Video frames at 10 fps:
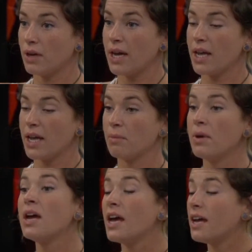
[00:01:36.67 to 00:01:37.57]
I am.
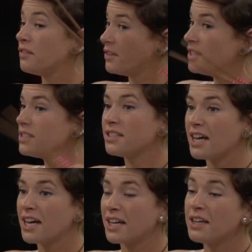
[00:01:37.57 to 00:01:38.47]
And if it is a
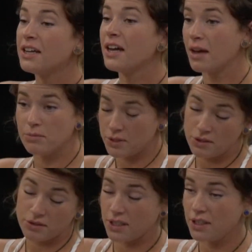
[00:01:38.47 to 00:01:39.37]
tie, I'm
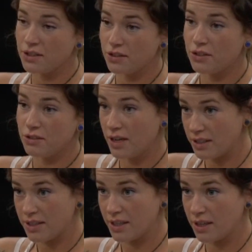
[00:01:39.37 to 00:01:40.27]
seriously going to do the 2
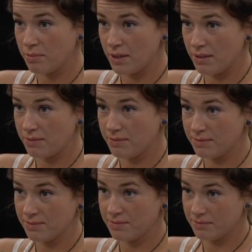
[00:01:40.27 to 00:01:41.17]
dots in a cup thing. I think that would
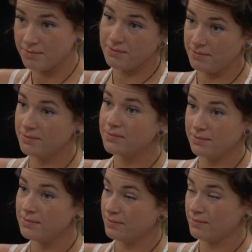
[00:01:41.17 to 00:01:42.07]
be freaking awesome.
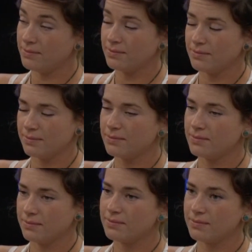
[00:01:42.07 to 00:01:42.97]
I low-key wish
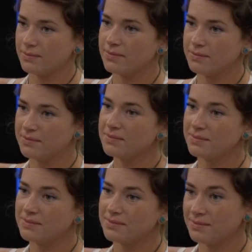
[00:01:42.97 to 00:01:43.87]
you could just do
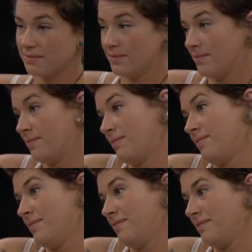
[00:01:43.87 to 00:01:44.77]
that because it's
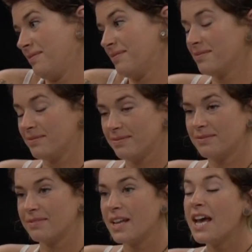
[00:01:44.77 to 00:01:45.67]
just fucking
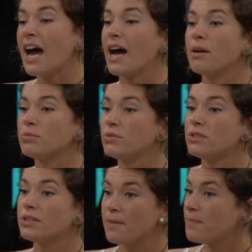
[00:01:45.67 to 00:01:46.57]
for the
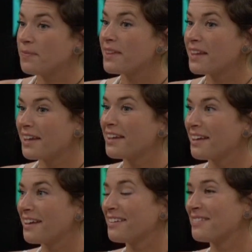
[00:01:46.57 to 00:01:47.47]
show.
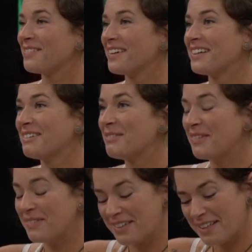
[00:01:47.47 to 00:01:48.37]
That would be
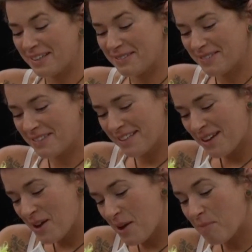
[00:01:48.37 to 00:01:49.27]
so funny.
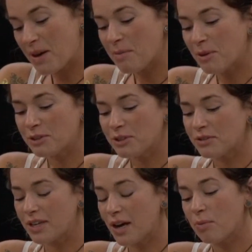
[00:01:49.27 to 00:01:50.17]
But I'm
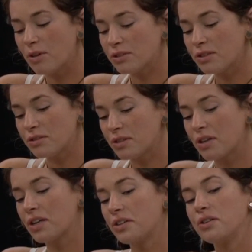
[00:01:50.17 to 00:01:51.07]
also
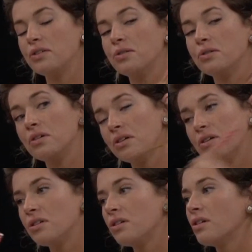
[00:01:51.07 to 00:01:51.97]
trying to
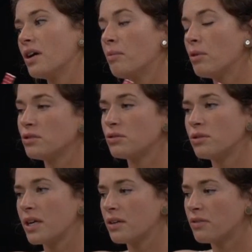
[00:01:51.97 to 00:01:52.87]

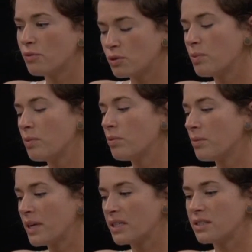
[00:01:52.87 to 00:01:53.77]
force people to
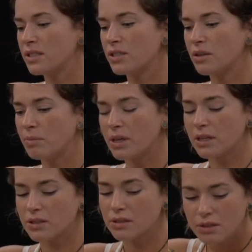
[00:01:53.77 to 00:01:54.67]
make a decision
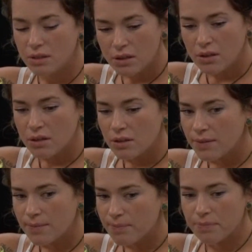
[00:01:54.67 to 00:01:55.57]
because,
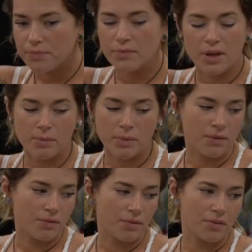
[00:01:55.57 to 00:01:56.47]
I
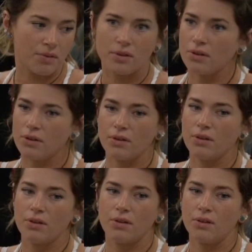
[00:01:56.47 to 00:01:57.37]
mean,
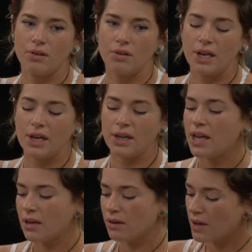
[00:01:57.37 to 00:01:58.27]

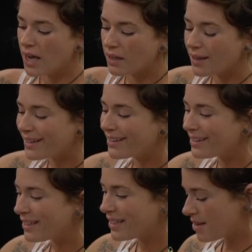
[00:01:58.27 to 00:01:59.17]
again,
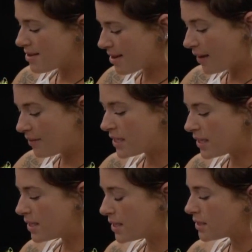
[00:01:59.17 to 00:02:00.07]
I've
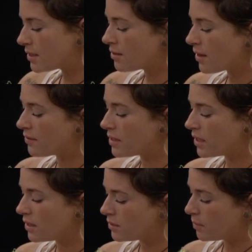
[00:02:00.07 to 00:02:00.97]
said this
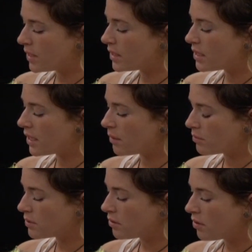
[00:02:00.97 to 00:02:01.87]
many
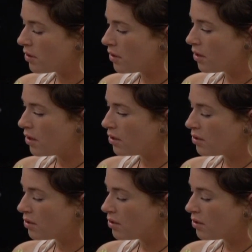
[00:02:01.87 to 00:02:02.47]
times to